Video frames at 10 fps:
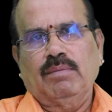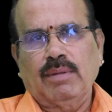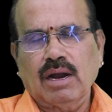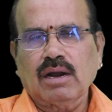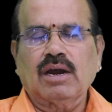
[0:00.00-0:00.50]

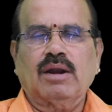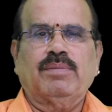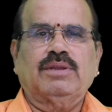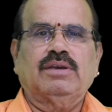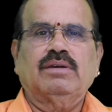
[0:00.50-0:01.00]

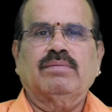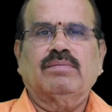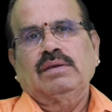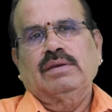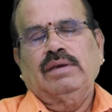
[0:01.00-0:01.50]
Mahaganapati,
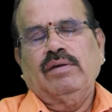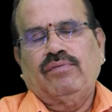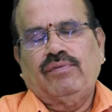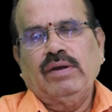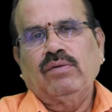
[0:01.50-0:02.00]
a
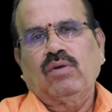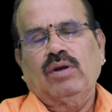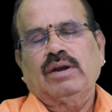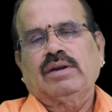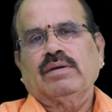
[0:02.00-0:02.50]

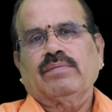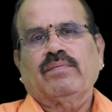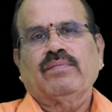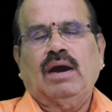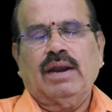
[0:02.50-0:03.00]
five-hooded
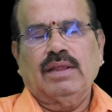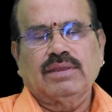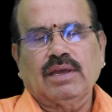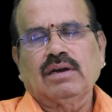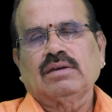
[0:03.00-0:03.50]

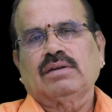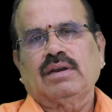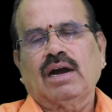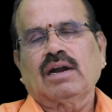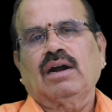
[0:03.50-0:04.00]
Ananta
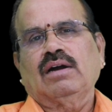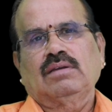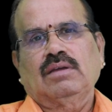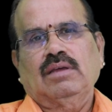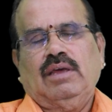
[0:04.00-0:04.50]
Naga,
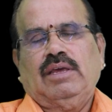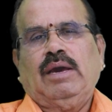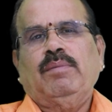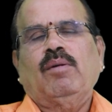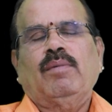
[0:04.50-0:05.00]

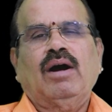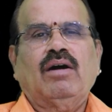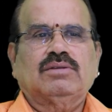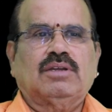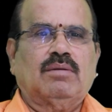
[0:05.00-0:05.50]
Yaba
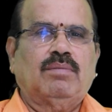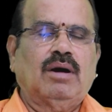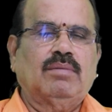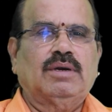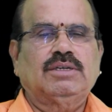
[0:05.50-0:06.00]
Mahavatar
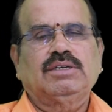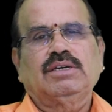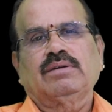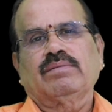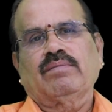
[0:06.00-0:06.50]

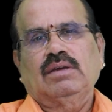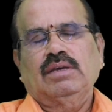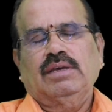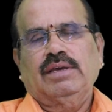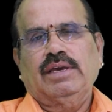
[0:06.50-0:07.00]
Babaji,
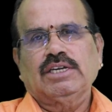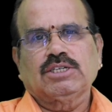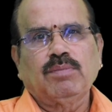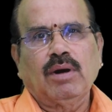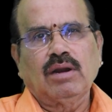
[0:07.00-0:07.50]
a
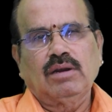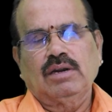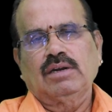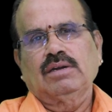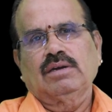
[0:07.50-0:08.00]

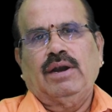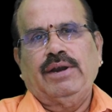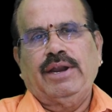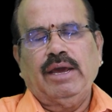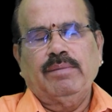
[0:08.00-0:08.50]
small
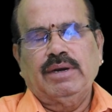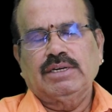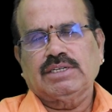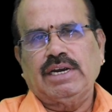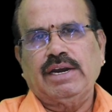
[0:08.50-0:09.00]

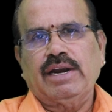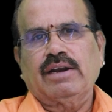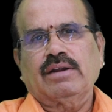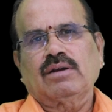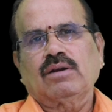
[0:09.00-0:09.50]

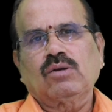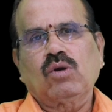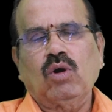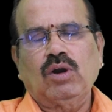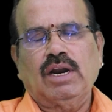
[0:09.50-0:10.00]
diamond-studded
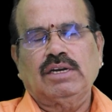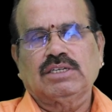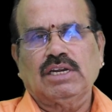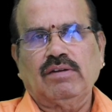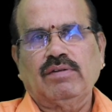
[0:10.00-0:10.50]
gold and
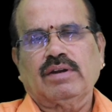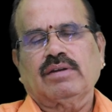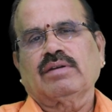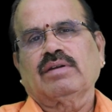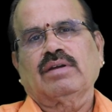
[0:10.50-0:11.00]
silver
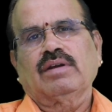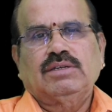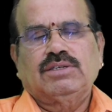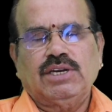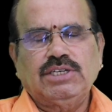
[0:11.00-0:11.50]

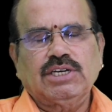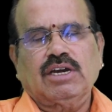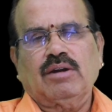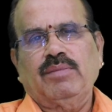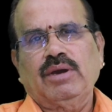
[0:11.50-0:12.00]
Sri
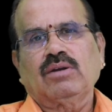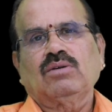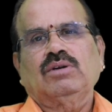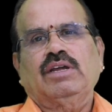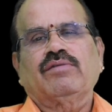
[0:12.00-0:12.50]
Chakra
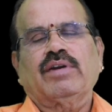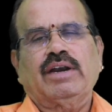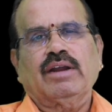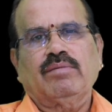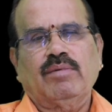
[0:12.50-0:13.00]
Meru in
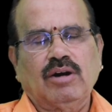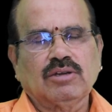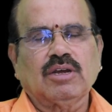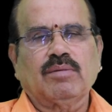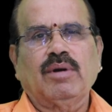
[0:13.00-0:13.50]
front of
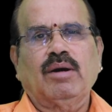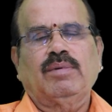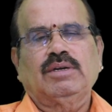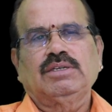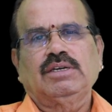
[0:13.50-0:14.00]
Mahavatar
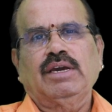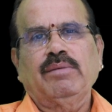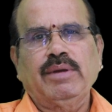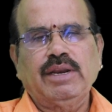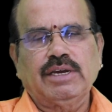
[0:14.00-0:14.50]
Babaji,
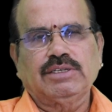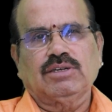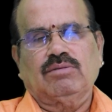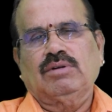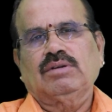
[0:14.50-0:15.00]
a
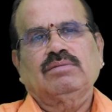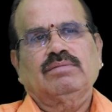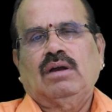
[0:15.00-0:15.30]
miniature one.